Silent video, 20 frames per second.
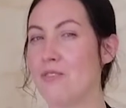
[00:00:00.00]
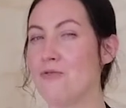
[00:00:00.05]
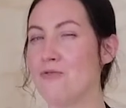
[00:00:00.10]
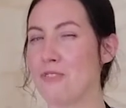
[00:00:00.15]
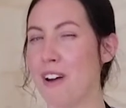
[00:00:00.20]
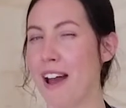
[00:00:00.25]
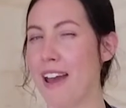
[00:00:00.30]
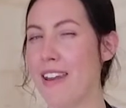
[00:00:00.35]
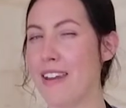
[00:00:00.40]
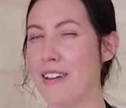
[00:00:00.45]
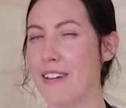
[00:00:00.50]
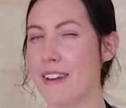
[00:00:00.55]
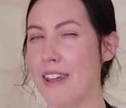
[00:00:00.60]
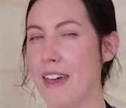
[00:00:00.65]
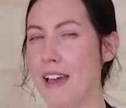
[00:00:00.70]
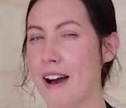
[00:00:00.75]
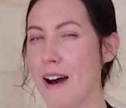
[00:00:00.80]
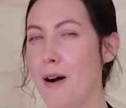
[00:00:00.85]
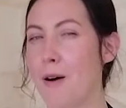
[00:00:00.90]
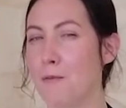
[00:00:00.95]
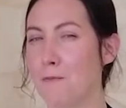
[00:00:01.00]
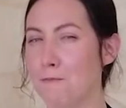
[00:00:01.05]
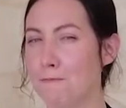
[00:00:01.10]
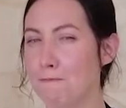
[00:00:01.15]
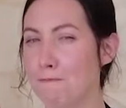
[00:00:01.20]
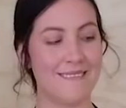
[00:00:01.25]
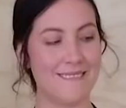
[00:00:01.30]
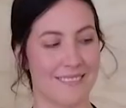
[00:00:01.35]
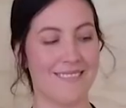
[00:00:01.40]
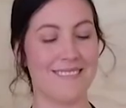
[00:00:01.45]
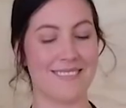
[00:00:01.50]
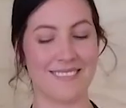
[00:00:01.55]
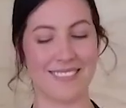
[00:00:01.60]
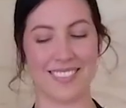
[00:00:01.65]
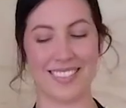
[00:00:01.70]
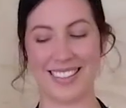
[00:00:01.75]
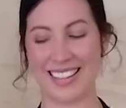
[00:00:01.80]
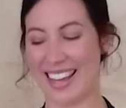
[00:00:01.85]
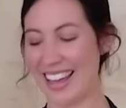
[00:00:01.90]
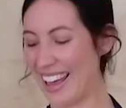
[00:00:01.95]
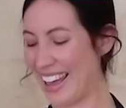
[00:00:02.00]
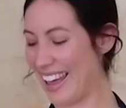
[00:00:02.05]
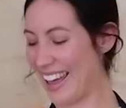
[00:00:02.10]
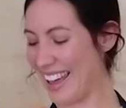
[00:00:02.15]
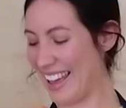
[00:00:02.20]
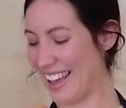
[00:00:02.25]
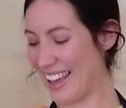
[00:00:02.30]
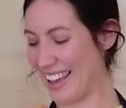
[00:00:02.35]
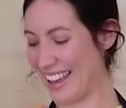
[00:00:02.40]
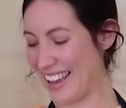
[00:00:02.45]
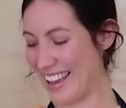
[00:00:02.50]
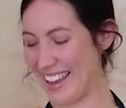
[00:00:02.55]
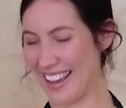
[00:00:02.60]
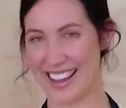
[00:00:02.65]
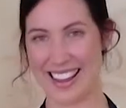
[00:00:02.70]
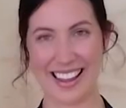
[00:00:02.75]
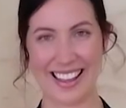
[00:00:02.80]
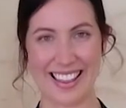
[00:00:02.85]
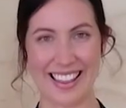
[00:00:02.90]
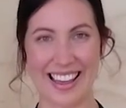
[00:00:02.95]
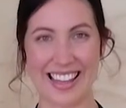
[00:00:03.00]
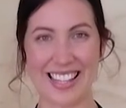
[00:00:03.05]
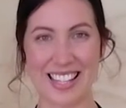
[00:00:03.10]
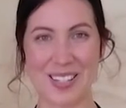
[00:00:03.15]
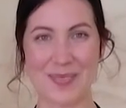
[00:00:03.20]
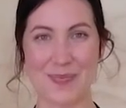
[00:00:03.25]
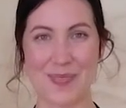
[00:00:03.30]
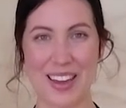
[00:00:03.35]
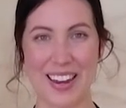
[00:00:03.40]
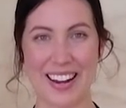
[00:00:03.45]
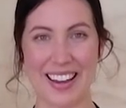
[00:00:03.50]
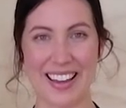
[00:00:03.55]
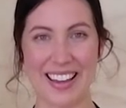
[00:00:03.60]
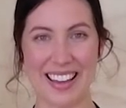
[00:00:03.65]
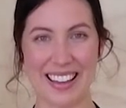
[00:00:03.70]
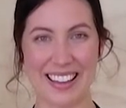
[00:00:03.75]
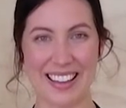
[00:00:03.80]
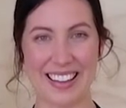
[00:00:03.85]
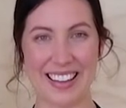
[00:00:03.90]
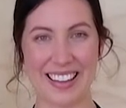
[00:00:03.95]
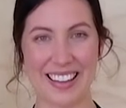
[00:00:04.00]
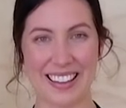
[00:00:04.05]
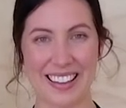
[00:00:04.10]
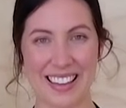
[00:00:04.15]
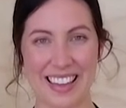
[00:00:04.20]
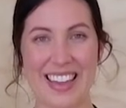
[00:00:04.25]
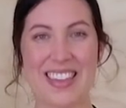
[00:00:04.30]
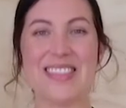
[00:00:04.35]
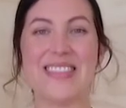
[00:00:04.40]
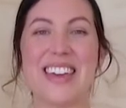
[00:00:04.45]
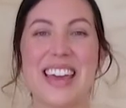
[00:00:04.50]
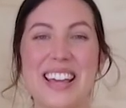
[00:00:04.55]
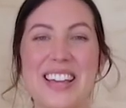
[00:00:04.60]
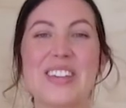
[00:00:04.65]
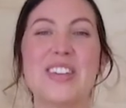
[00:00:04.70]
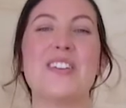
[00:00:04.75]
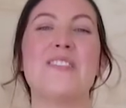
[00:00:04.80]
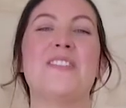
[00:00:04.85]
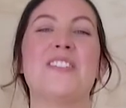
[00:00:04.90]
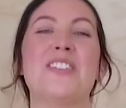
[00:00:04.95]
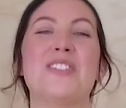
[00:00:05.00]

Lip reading: right now. Hey, that's better. Thank you for